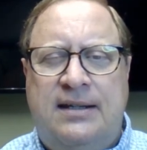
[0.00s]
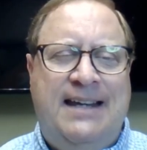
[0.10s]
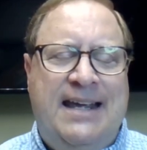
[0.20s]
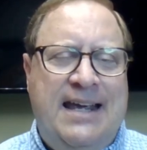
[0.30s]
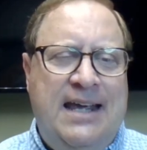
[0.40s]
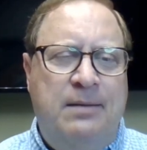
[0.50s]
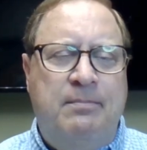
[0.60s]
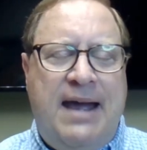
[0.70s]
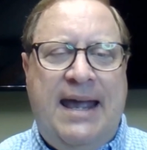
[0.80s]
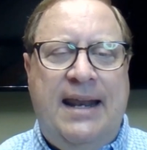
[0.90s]
Key
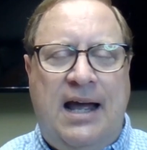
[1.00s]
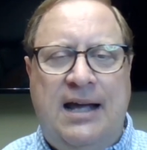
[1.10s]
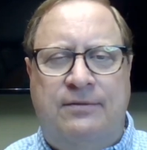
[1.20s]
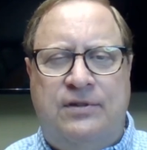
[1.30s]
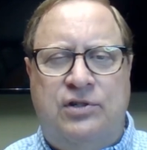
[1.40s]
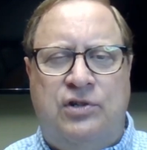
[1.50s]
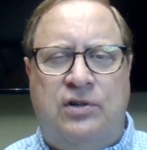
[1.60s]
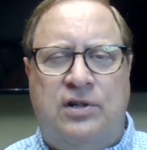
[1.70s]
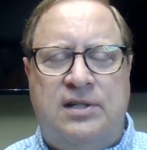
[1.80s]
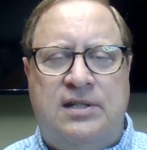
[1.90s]
man life
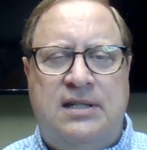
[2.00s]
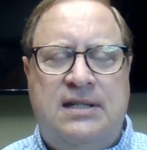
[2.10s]
insurance